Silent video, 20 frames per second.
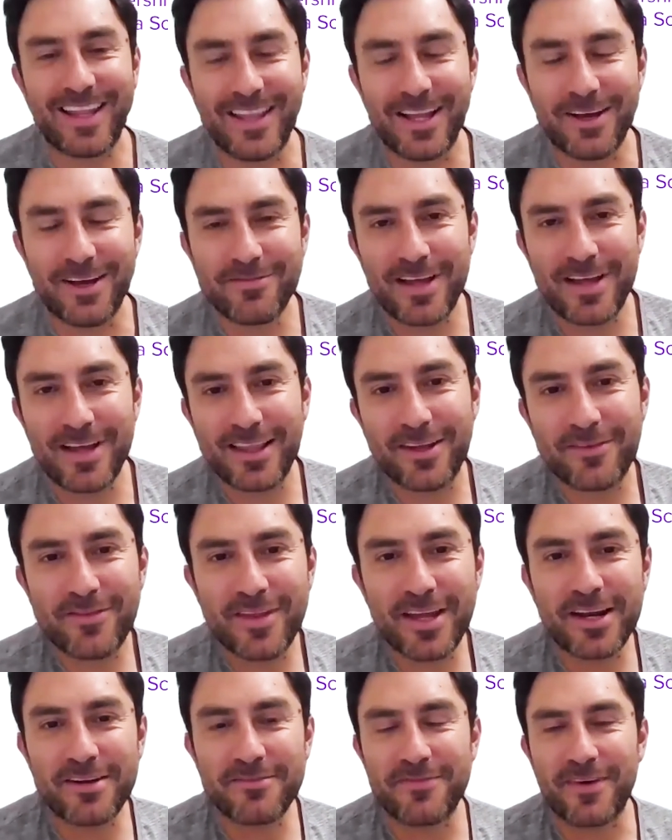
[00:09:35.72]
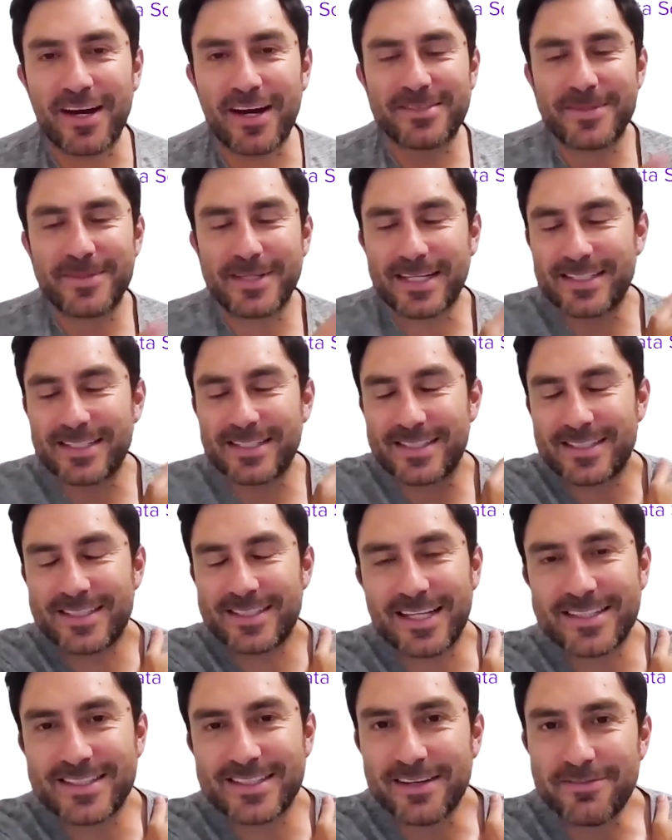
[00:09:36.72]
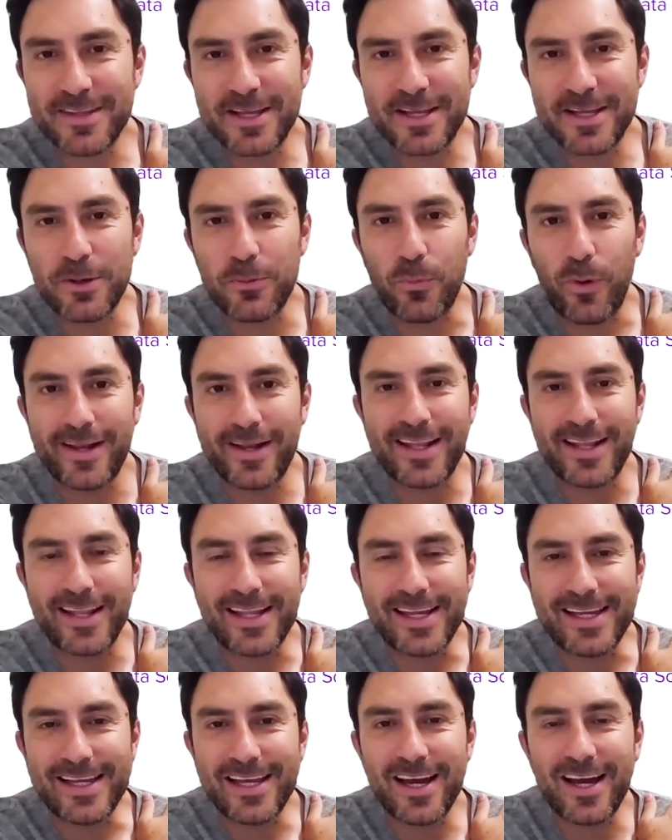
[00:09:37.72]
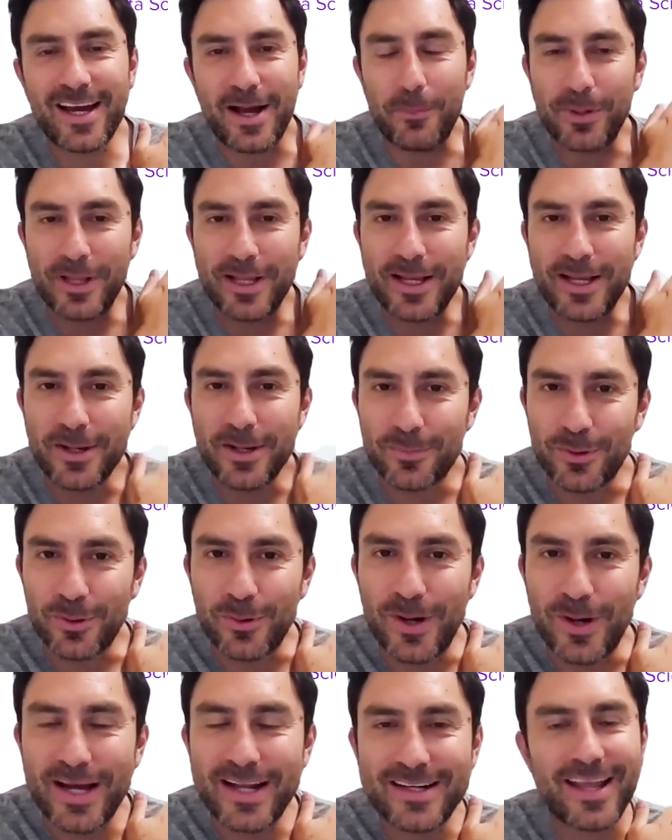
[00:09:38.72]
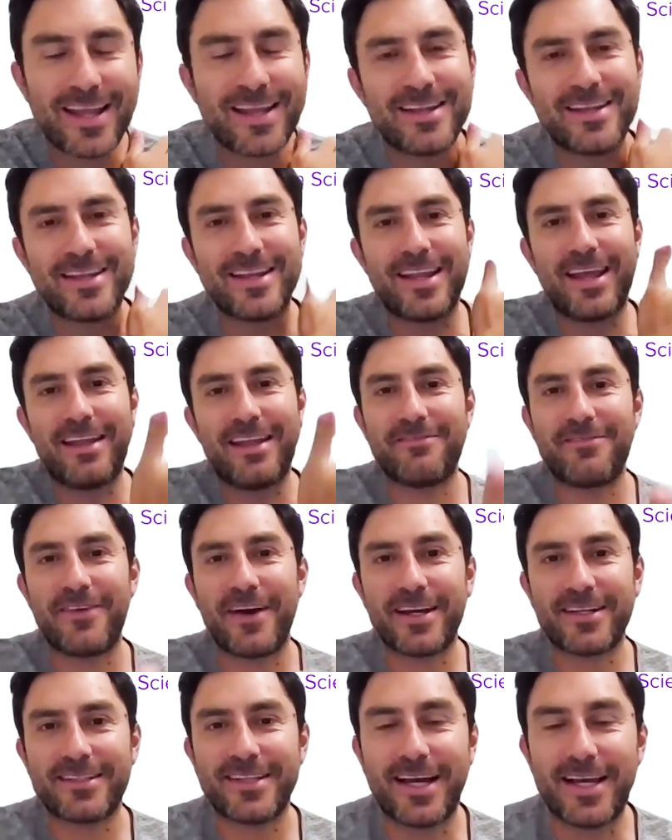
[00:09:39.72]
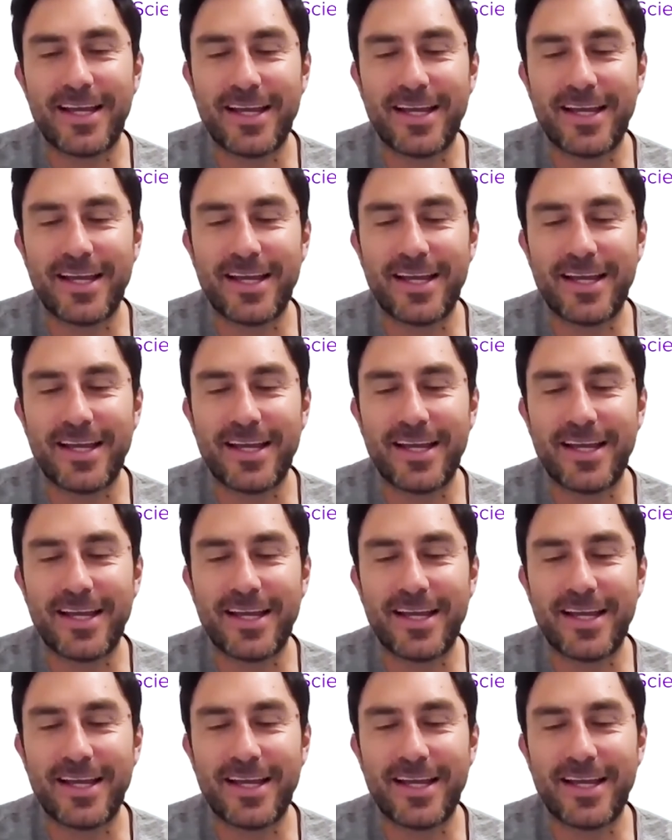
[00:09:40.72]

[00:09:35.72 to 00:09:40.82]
I love that advice because it's definitely widely applicable. And in fact,